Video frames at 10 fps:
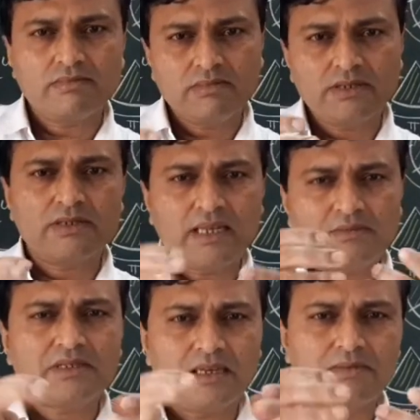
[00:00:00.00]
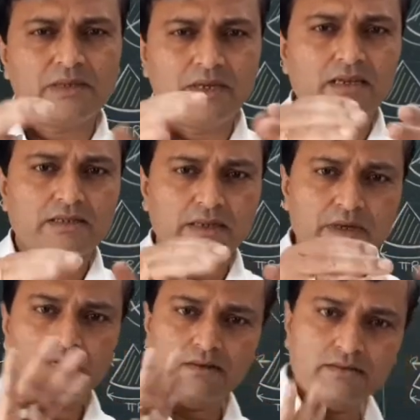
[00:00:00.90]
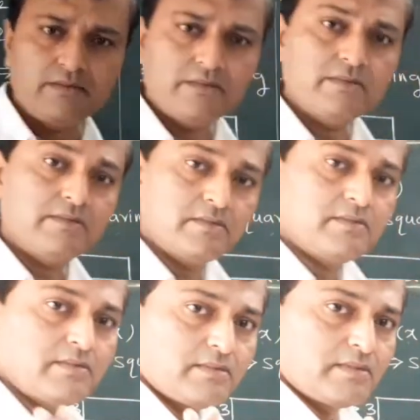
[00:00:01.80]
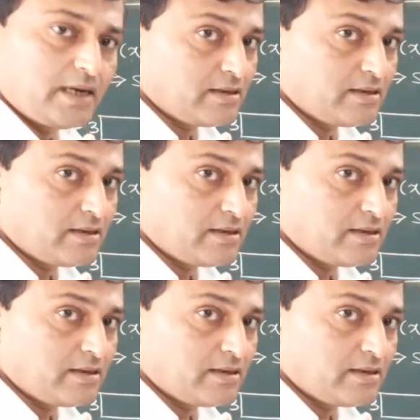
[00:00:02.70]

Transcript: similar. That